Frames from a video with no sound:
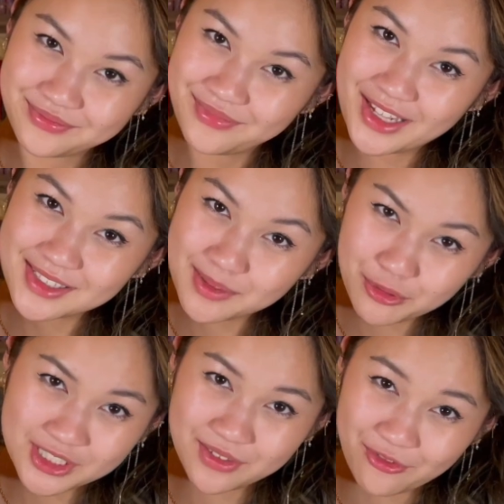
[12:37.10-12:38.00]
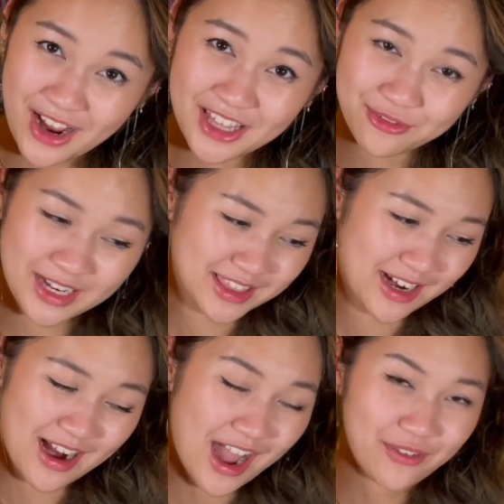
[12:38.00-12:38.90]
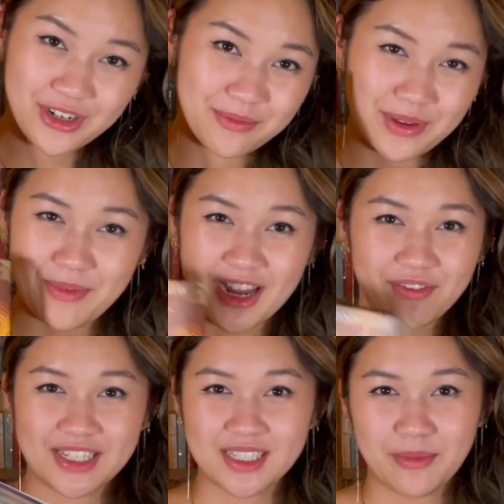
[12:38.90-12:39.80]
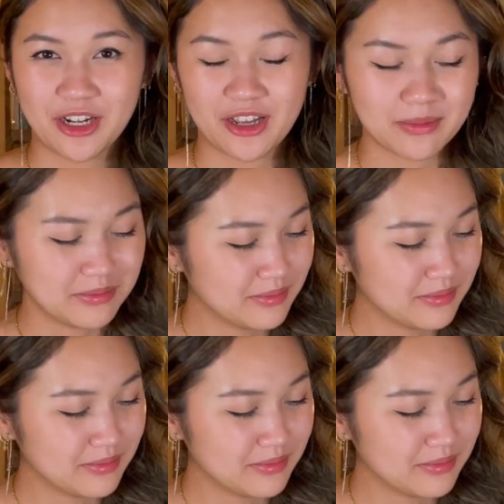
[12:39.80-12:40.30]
That's the Prince of Wrath right there. I wouldn't be mad if I summoned him.